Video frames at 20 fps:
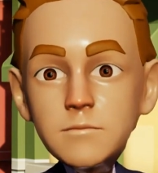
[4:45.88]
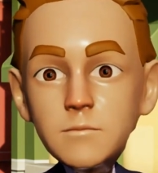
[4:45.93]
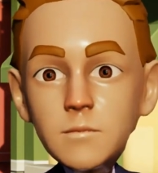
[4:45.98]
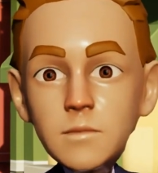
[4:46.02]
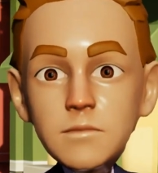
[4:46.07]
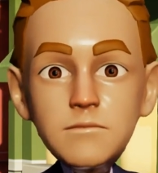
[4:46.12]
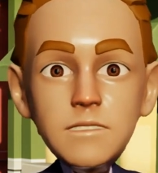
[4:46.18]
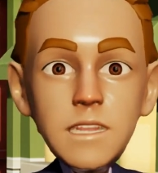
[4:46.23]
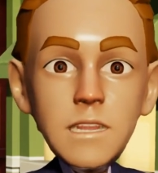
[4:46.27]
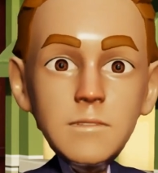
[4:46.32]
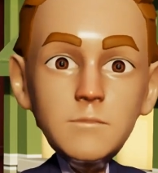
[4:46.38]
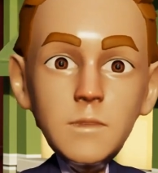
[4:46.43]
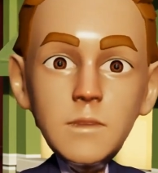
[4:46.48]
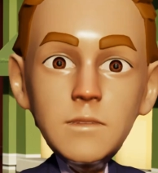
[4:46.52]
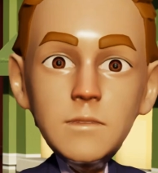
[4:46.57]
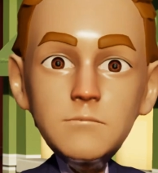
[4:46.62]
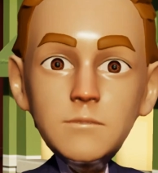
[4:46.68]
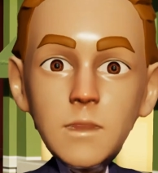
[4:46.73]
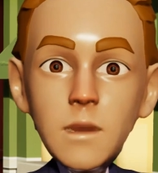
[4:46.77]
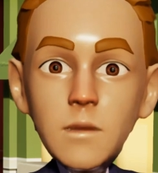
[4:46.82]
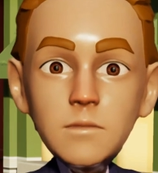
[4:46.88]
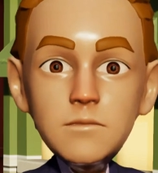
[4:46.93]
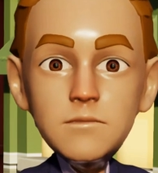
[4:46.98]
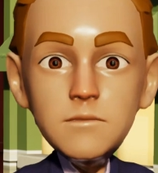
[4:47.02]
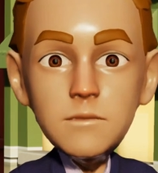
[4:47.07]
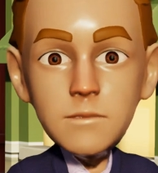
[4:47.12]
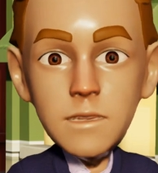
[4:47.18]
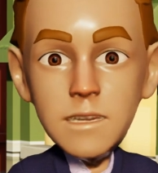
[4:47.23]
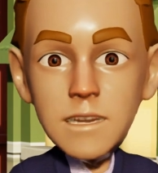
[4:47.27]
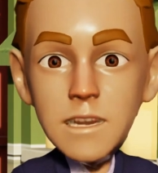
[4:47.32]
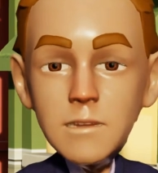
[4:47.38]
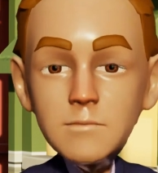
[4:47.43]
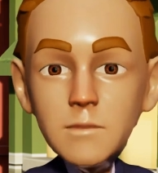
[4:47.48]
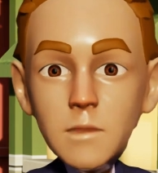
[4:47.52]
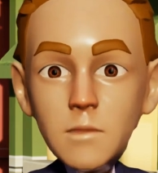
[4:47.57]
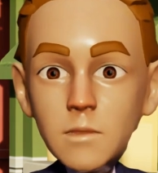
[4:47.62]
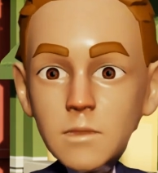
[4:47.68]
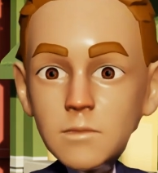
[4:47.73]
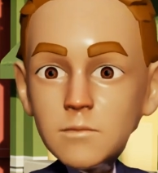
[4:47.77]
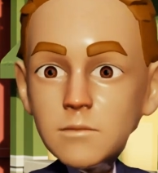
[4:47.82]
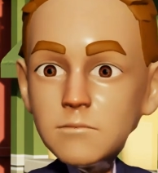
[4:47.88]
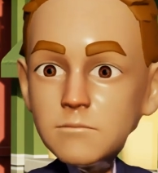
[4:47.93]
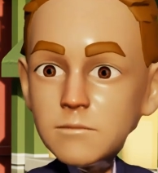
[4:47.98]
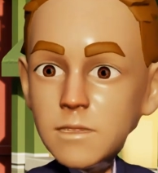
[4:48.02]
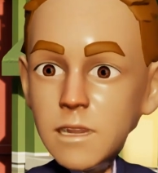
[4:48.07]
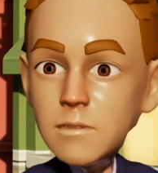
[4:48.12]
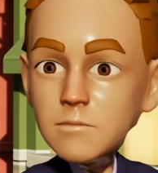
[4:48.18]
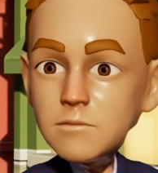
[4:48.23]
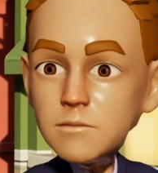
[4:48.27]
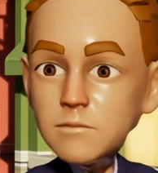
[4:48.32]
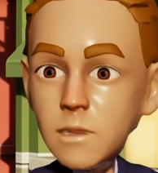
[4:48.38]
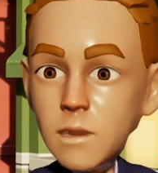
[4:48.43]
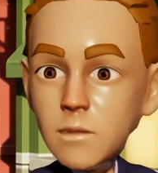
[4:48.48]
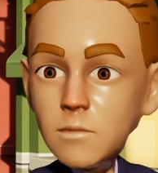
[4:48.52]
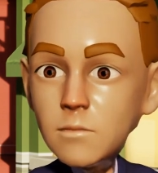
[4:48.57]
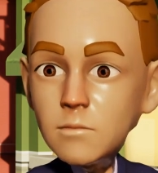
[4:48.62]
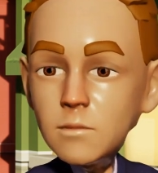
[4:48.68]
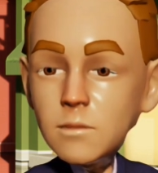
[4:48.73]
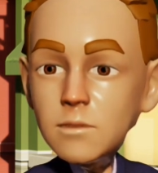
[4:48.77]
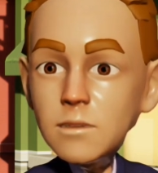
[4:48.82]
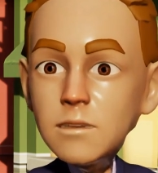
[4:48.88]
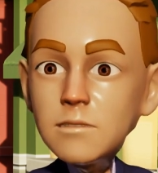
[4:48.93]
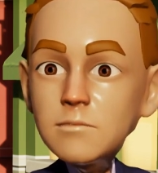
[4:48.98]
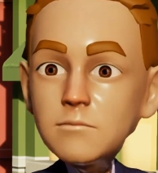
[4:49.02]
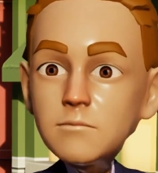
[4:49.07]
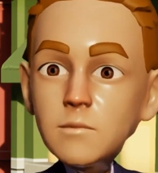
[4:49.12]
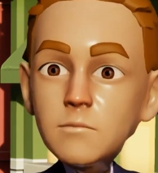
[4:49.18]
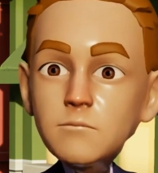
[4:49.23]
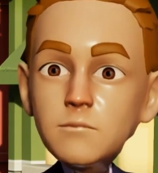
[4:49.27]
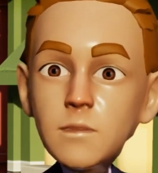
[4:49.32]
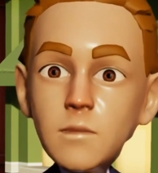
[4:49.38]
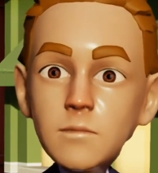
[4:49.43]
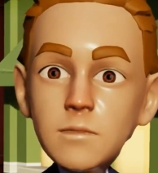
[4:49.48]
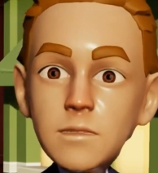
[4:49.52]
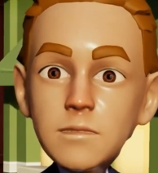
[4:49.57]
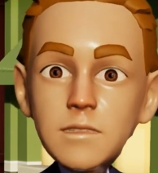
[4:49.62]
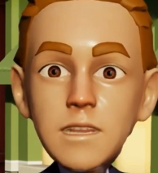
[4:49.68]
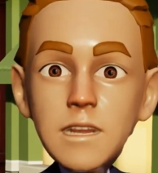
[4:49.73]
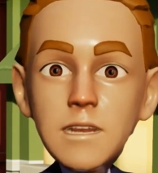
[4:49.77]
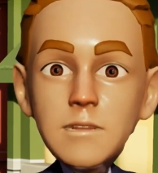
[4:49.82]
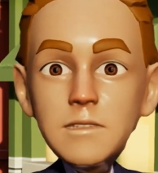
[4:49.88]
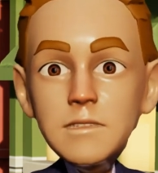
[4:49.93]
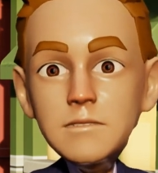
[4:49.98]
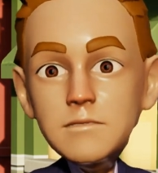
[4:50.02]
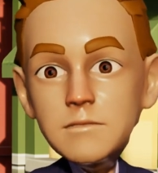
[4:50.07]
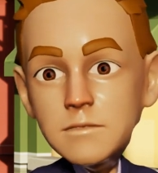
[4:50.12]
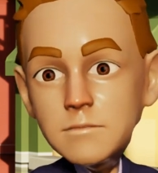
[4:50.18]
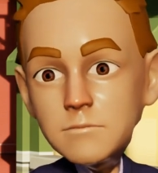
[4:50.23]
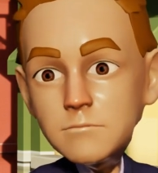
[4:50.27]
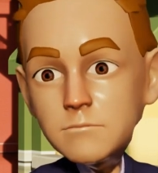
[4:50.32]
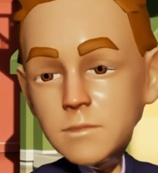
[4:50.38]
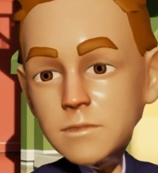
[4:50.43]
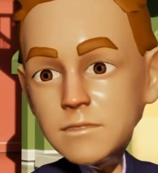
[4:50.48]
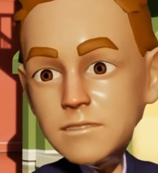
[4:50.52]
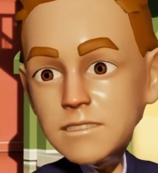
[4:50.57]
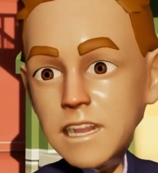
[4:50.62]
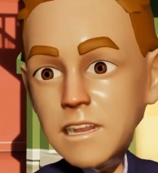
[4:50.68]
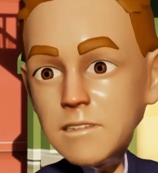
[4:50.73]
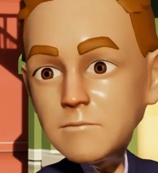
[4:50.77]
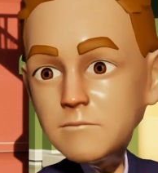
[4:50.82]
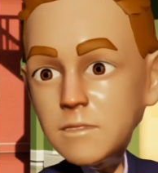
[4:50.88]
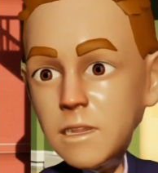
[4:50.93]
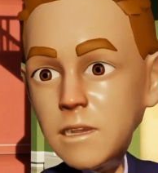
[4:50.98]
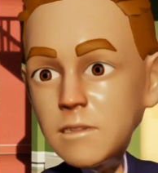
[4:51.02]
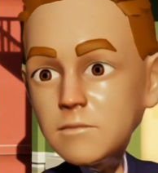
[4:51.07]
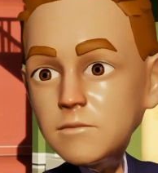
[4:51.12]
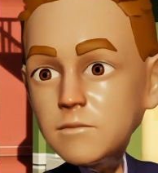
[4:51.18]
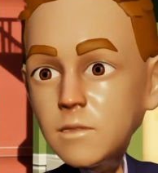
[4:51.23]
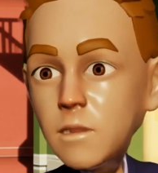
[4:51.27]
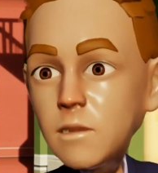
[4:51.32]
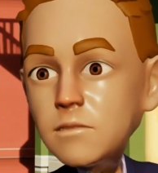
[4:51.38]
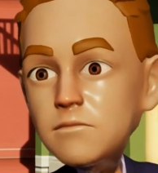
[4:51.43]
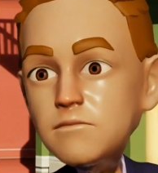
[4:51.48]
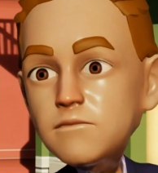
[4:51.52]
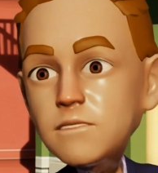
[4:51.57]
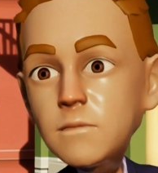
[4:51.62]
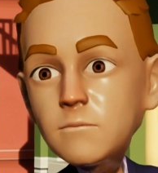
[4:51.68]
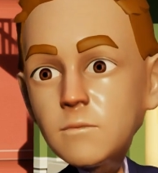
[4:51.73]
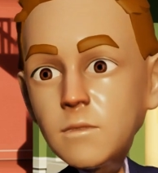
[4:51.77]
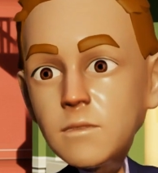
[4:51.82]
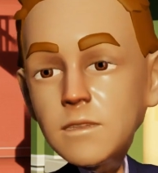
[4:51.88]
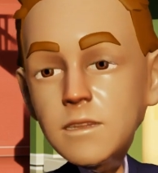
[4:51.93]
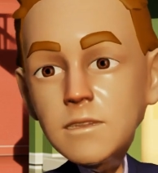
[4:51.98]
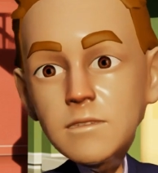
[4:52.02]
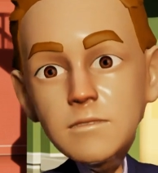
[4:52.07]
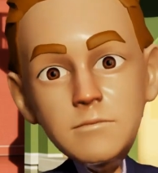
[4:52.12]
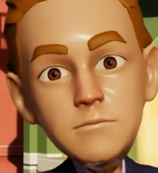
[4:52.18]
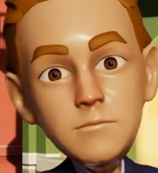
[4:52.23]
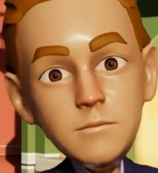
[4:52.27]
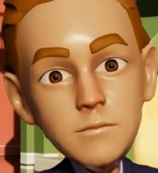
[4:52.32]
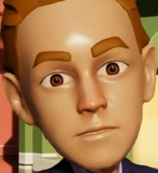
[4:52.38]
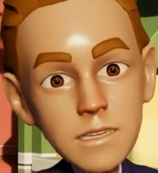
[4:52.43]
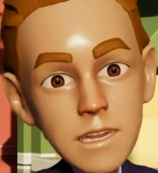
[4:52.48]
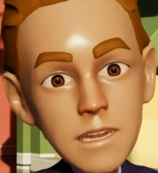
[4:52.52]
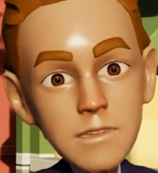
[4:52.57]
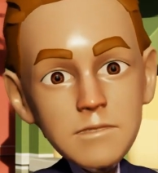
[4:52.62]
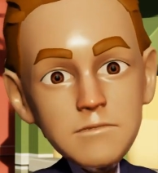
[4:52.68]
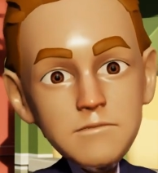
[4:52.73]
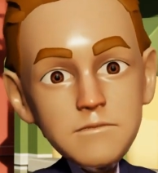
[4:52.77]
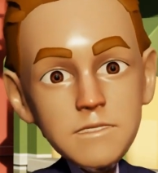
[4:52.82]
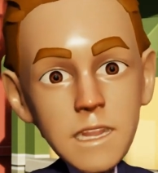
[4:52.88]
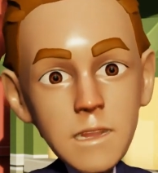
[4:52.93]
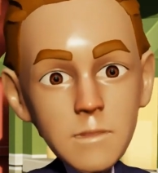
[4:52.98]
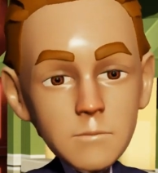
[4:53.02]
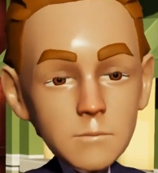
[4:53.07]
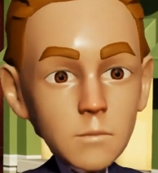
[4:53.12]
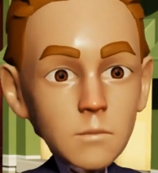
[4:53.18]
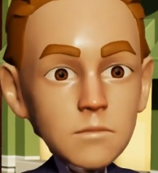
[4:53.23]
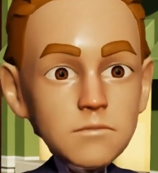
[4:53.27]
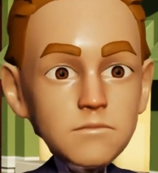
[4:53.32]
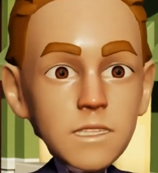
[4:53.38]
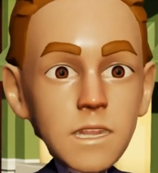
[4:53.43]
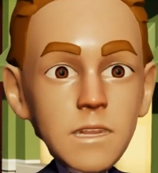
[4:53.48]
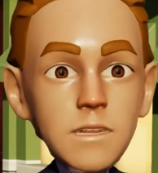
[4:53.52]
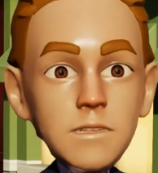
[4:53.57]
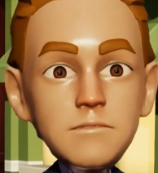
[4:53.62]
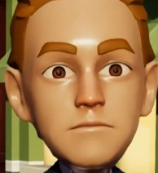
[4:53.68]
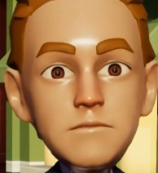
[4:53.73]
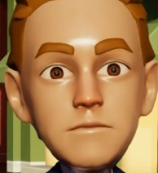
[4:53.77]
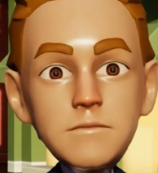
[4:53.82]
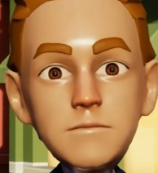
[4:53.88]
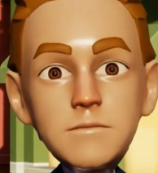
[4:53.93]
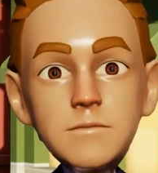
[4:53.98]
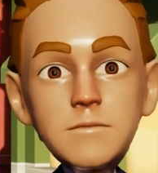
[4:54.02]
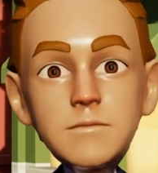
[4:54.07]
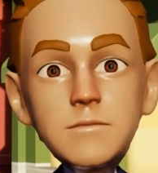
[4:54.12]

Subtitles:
For example, your policy might have a $100,000 limit for building damage, but a $10,000 sublimit for damage to outdoor signs.